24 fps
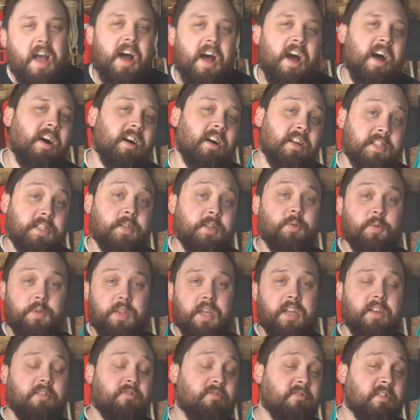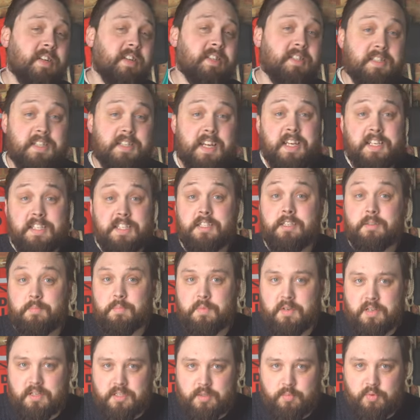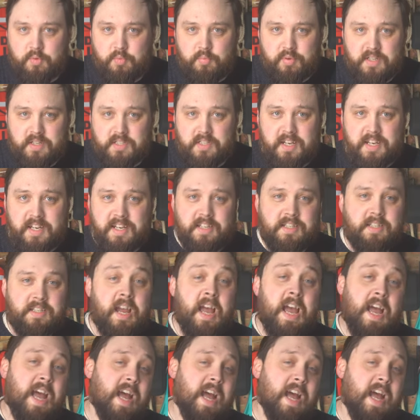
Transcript: until they created a submersible pressure gauge.